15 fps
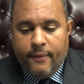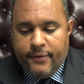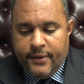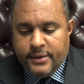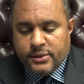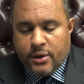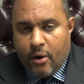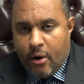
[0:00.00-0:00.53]

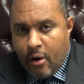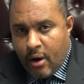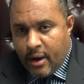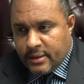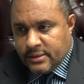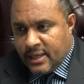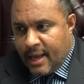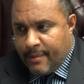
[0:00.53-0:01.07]
These are all
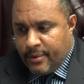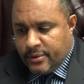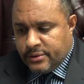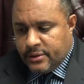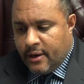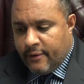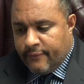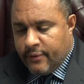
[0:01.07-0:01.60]

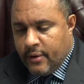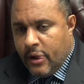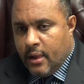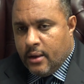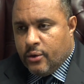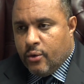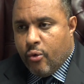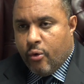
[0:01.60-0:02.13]
examples of
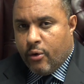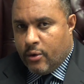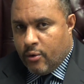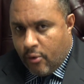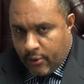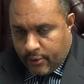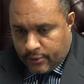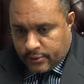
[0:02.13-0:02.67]
court
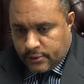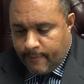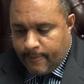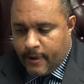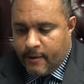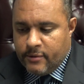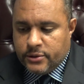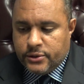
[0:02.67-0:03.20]
orders.
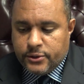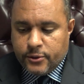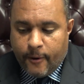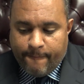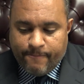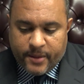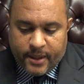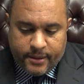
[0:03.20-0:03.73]
And
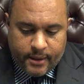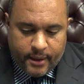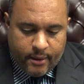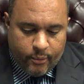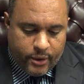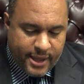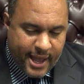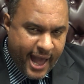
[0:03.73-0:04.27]
so, and
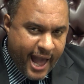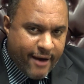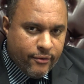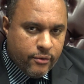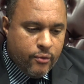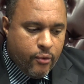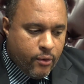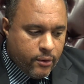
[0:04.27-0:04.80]
when you have
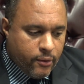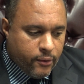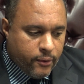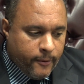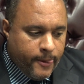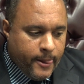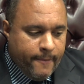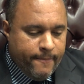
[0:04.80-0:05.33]
a court
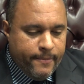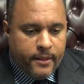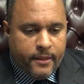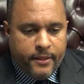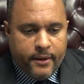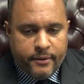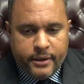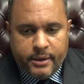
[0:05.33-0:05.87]
order,
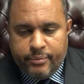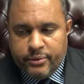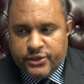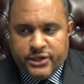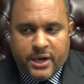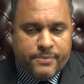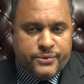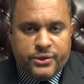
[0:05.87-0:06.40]
the
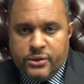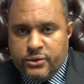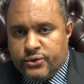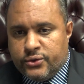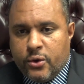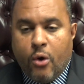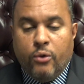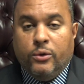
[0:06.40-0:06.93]
presumption
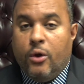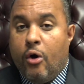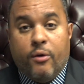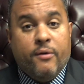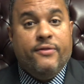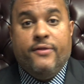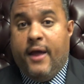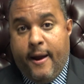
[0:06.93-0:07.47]
is no
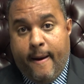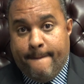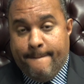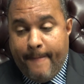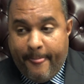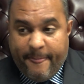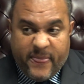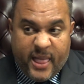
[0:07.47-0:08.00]
longer there
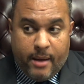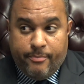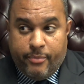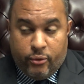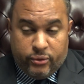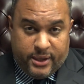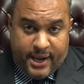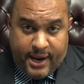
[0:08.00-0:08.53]
that
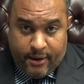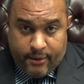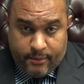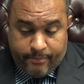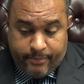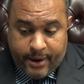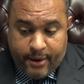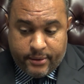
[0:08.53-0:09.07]
both
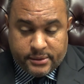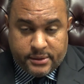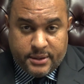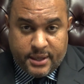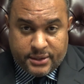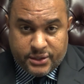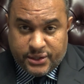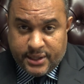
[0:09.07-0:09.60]
parents
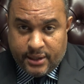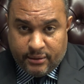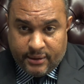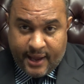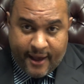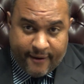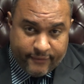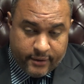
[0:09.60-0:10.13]

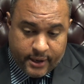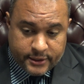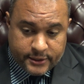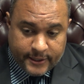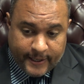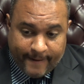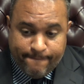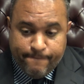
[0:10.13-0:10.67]
necessarily have
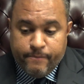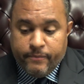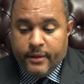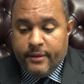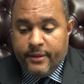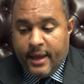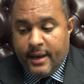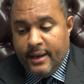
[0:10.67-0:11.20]
custody.
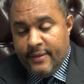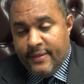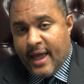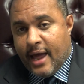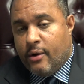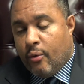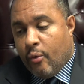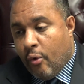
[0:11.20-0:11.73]
That in
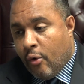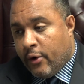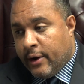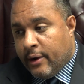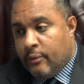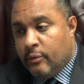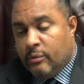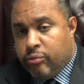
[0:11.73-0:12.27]
that
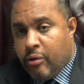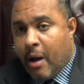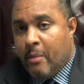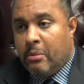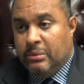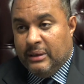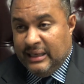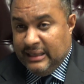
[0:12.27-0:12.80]
order will
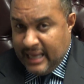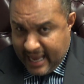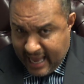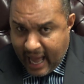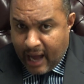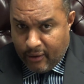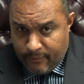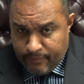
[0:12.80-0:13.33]
probably lay
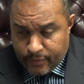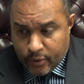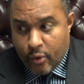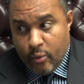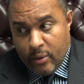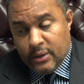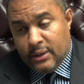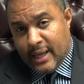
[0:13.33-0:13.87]
out,
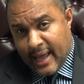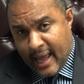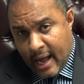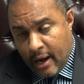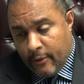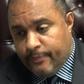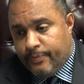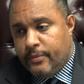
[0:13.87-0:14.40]
or will lay
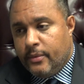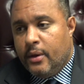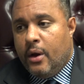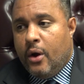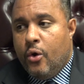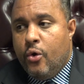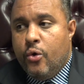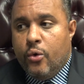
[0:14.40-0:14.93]
out,
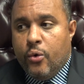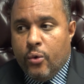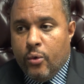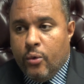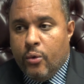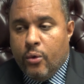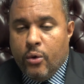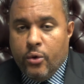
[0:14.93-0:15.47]

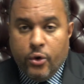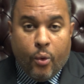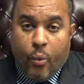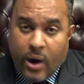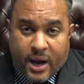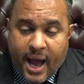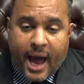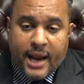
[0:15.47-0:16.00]
who,
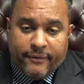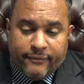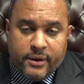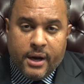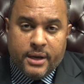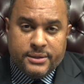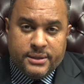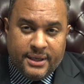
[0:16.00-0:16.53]
what kind of
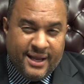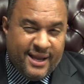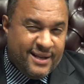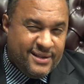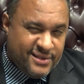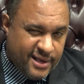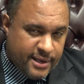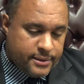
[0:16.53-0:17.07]
custody
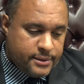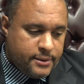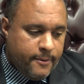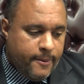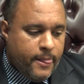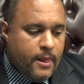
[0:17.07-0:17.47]
exists.